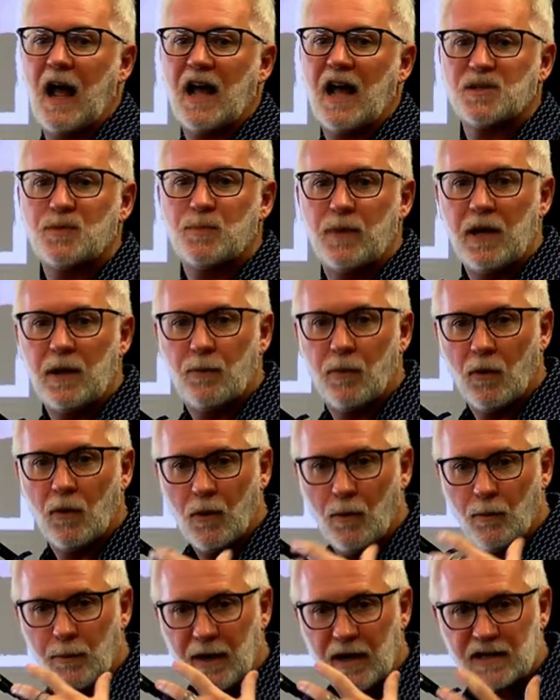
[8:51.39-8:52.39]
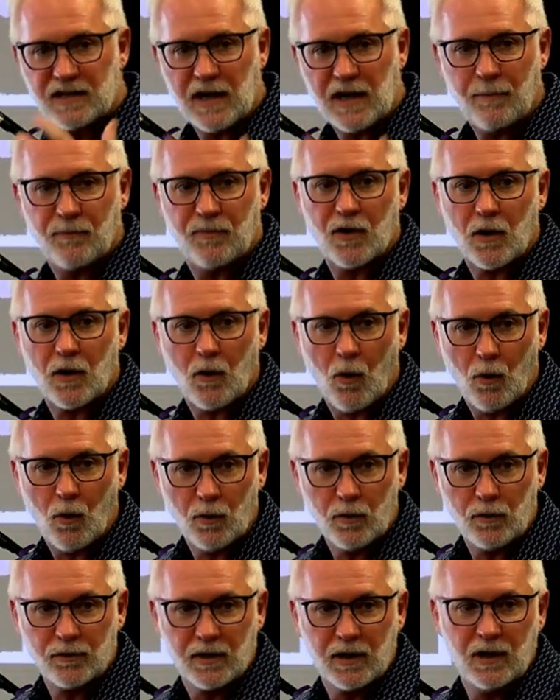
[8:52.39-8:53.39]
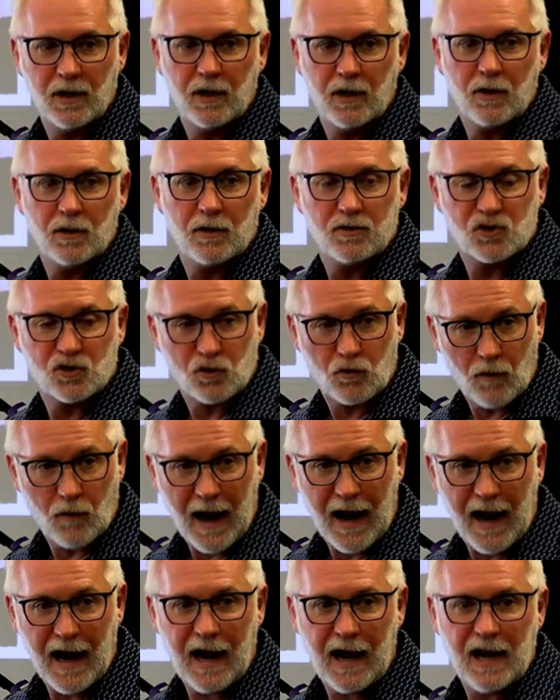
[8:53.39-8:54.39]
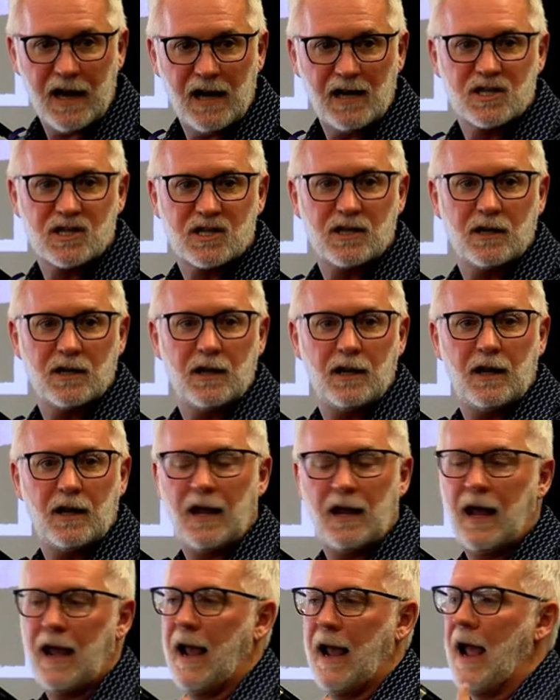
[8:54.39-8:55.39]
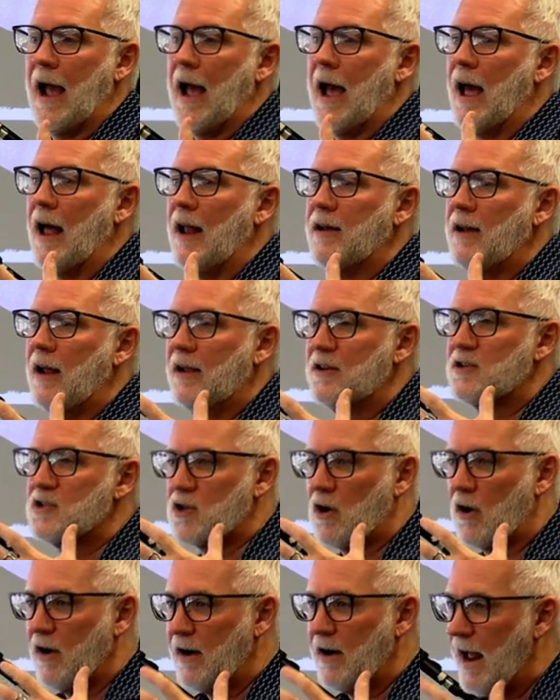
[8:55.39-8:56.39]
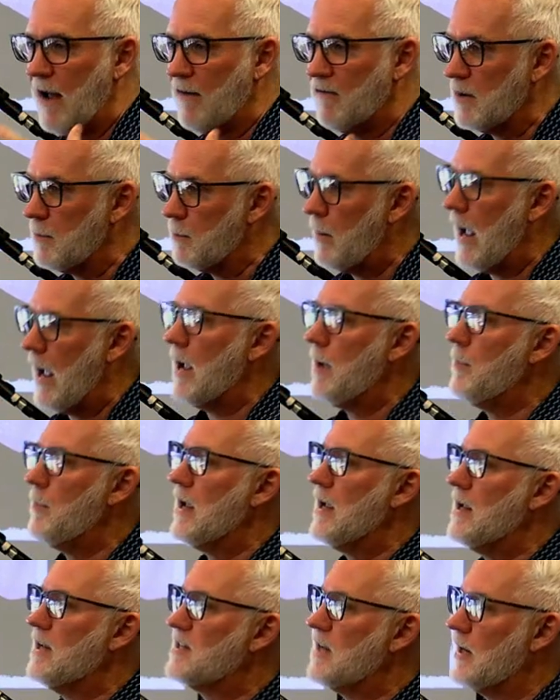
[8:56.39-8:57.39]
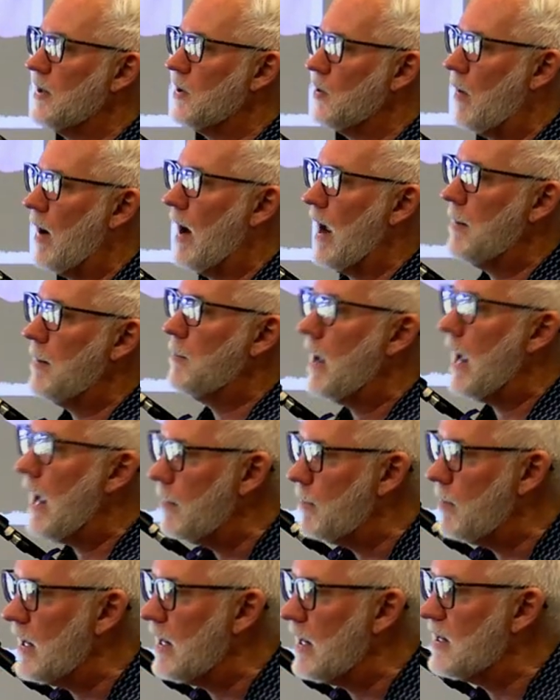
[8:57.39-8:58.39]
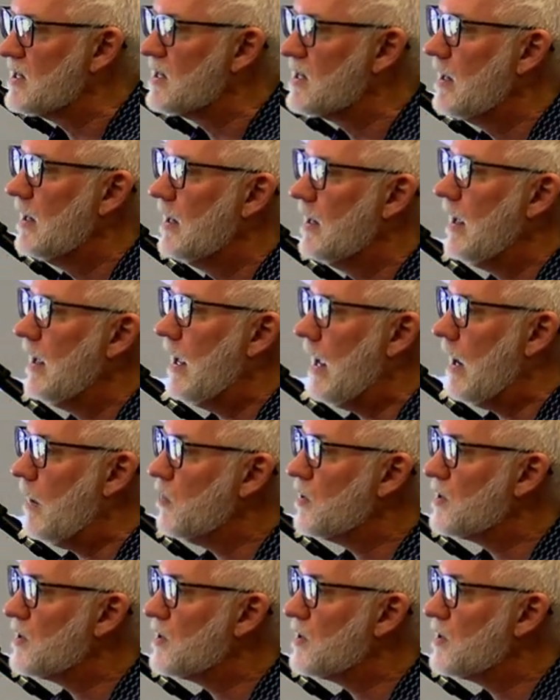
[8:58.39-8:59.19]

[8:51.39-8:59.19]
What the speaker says: as people picked up their old trades and started having babies and grandbabies, it